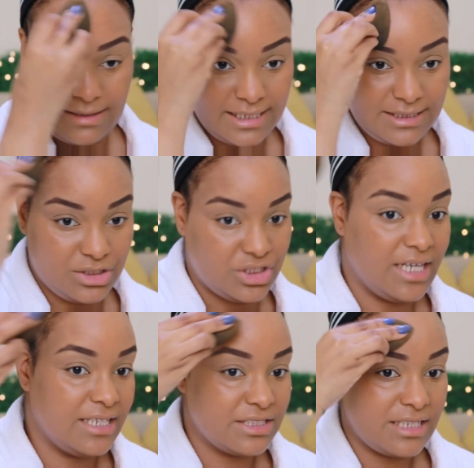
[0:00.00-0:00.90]
things
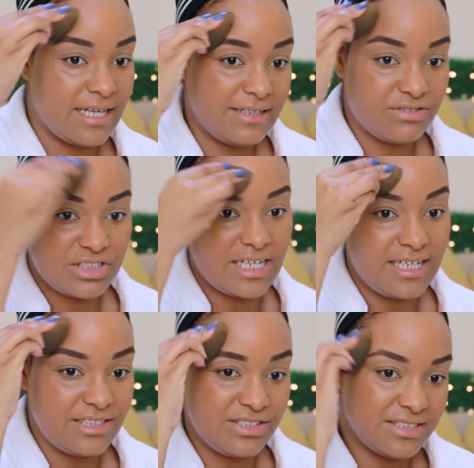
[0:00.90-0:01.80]
change, life
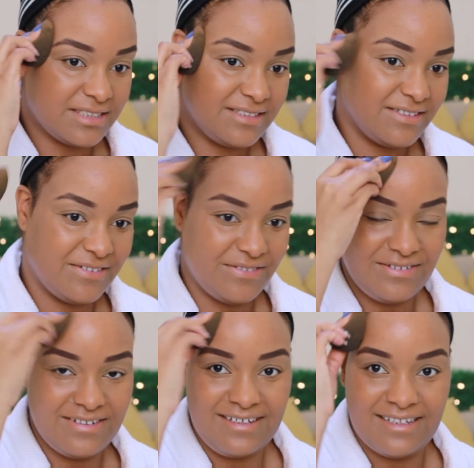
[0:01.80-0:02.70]
changes, you
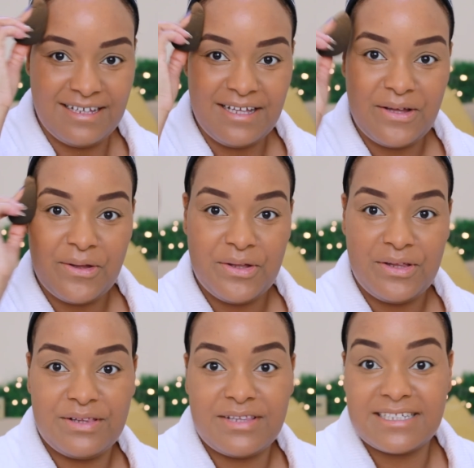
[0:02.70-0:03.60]
know.
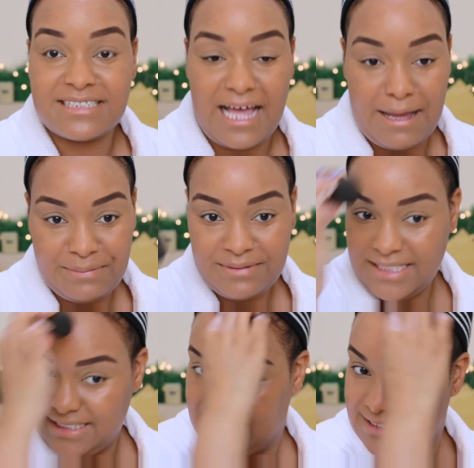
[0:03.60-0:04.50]
Things
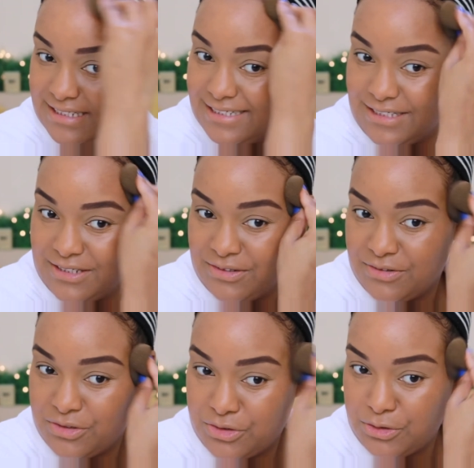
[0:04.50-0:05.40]
happen, you
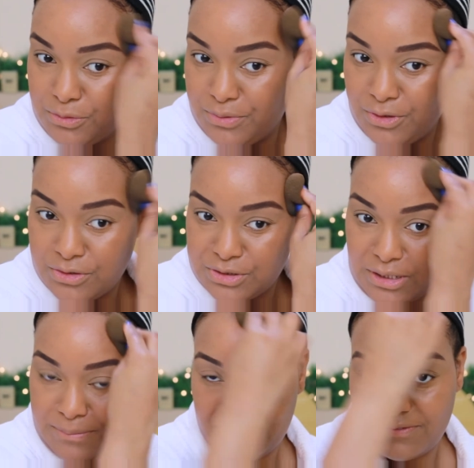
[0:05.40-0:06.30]
know. You could be on
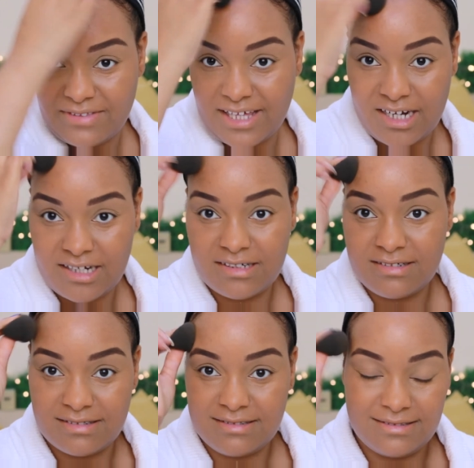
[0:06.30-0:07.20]
top of
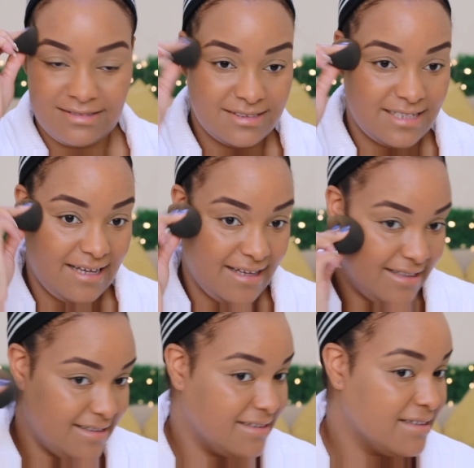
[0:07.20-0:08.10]
there
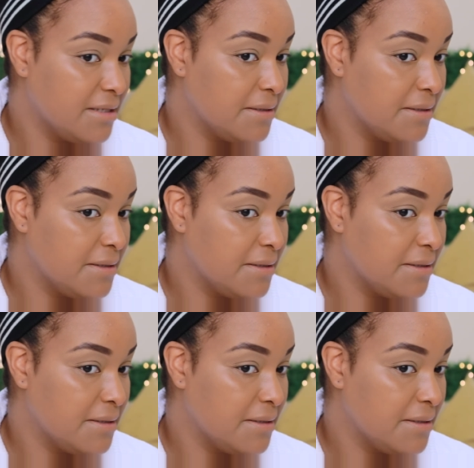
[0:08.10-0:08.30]
today,